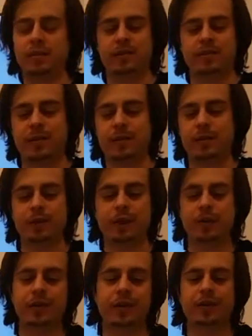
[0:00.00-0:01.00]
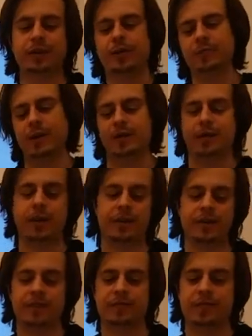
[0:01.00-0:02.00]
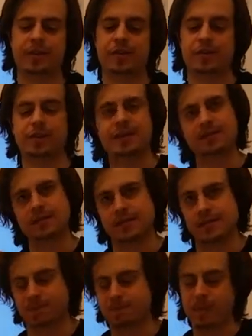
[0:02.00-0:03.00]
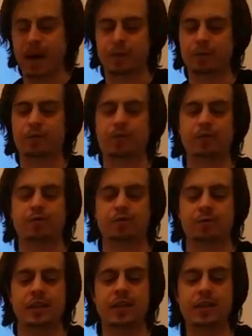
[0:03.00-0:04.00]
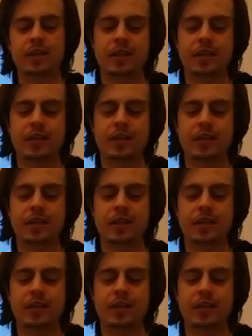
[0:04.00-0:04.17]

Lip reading: terribly clear compared to our definition as macro usury.